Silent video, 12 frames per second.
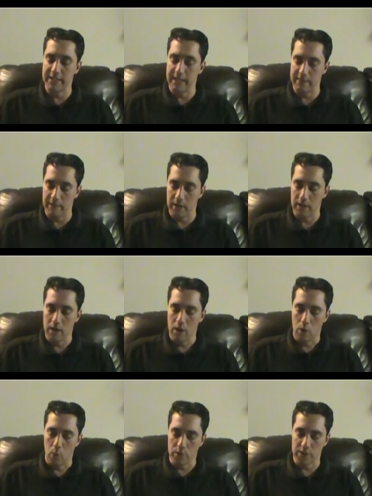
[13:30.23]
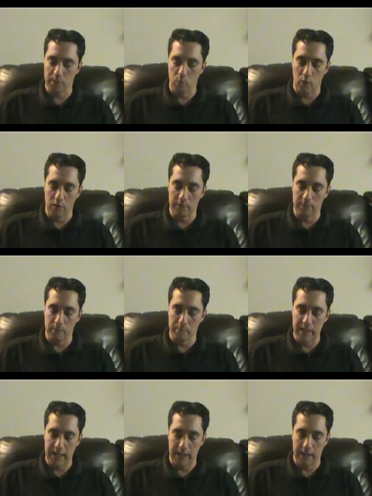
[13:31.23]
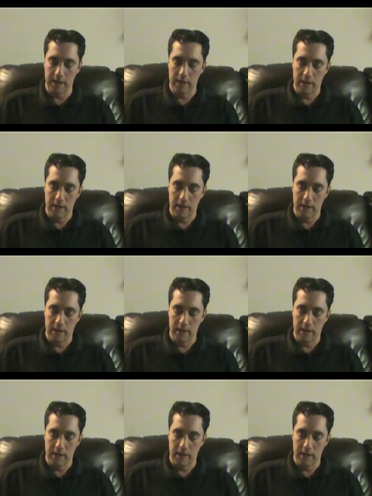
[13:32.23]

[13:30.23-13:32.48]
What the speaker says: deva or some wonderful being.